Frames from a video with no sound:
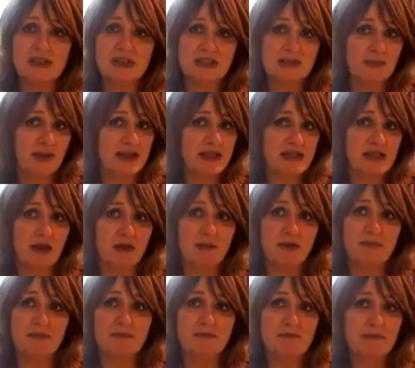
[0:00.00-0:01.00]
spend time
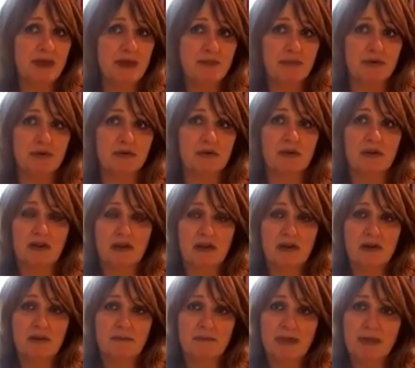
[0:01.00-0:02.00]
with people
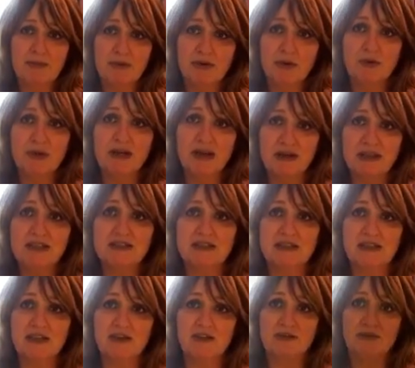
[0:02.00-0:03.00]
who are nice
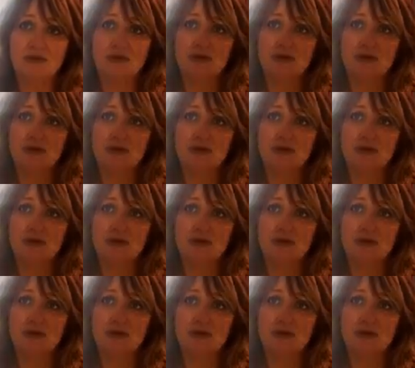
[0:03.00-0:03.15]
to you.